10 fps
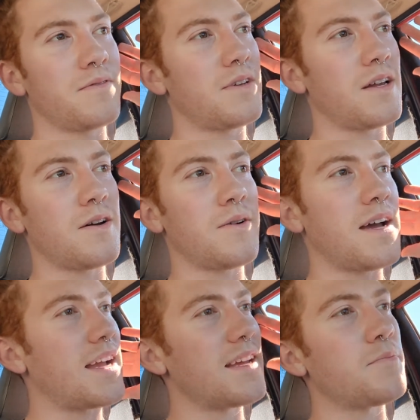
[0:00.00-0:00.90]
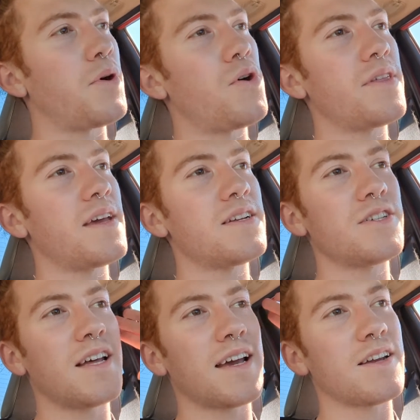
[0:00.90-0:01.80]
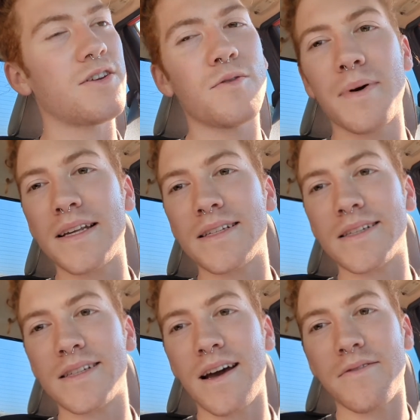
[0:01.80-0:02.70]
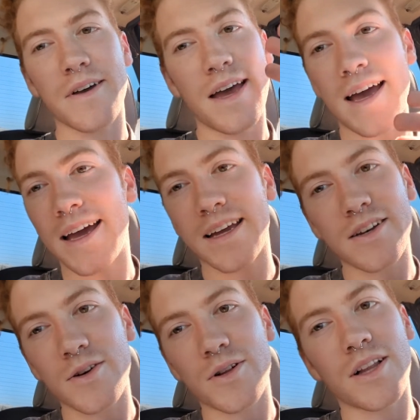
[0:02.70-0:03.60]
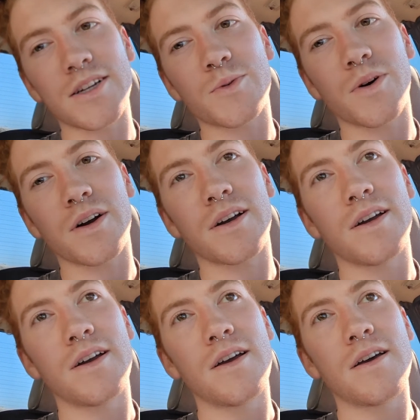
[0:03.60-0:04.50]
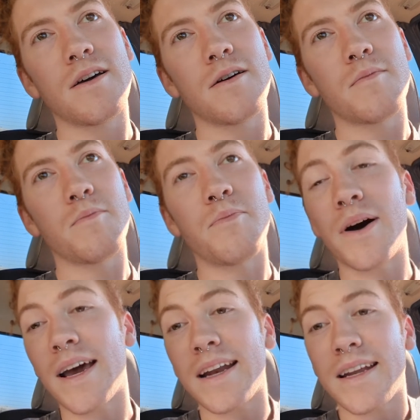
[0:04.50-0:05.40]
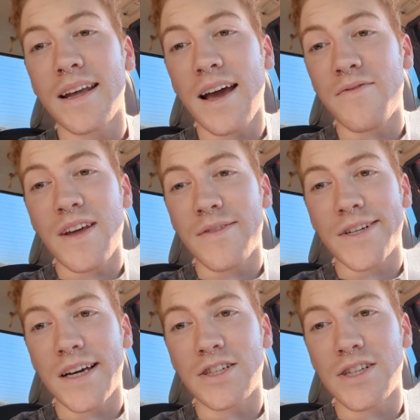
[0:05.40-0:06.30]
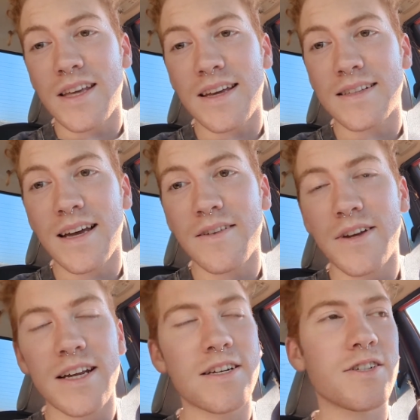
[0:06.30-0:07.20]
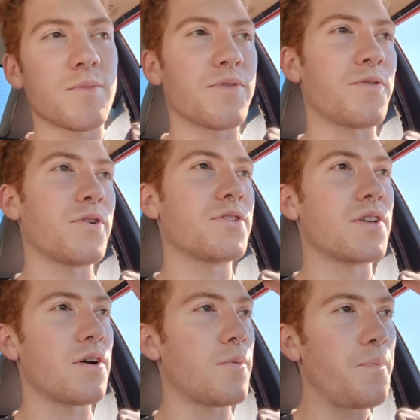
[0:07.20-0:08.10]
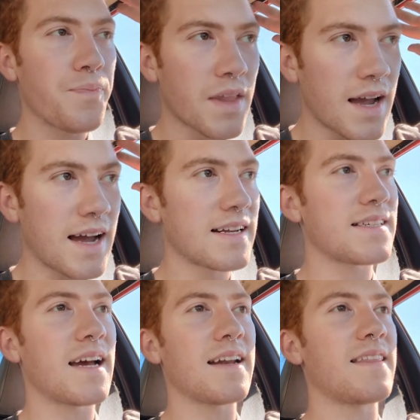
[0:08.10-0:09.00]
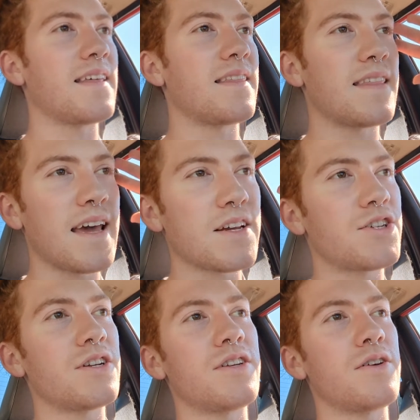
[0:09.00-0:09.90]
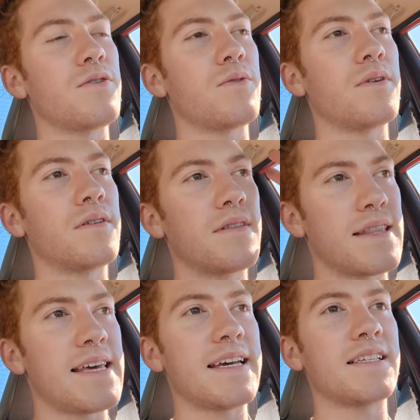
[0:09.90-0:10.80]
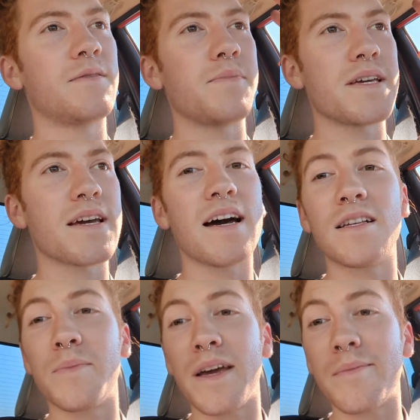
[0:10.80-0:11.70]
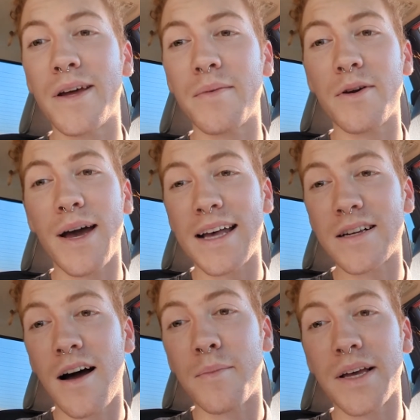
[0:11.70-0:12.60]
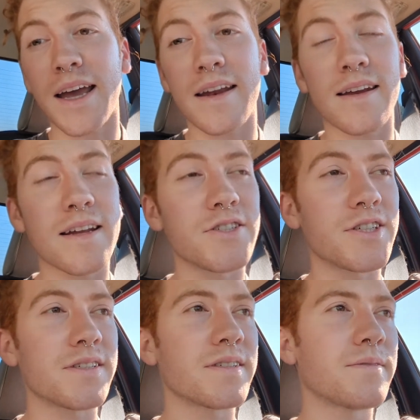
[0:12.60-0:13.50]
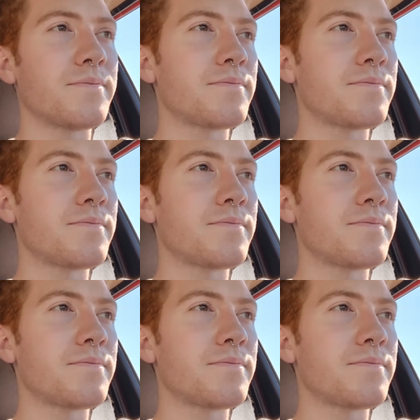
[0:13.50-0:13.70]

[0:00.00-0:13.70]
You know, I can pull the engine, I can do basic stuff, I can do clutch work, but I've never touched the inside of an engine before. So I decided that they should do this because BMW has complicated engines.